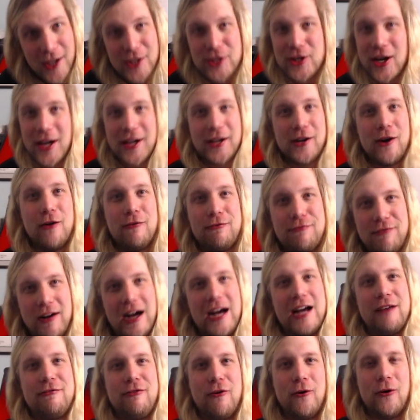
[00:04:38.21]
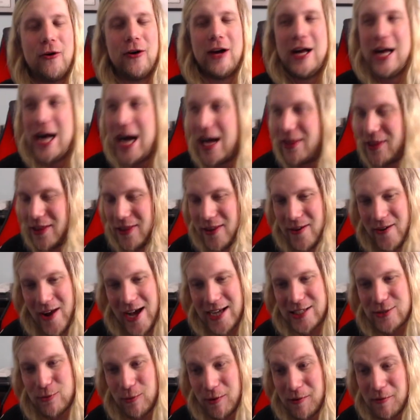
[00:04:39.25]
trying to go five hole. And then the
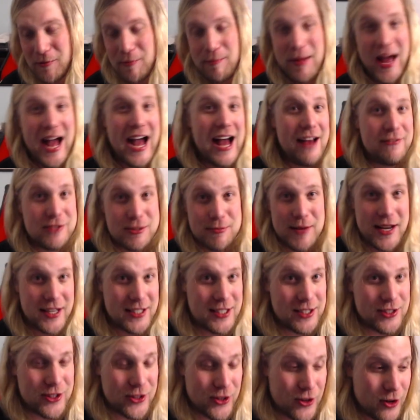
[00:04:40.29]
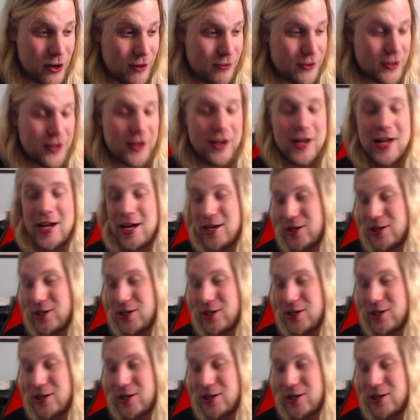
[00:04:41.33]
next one, with Pavs makes a turnover,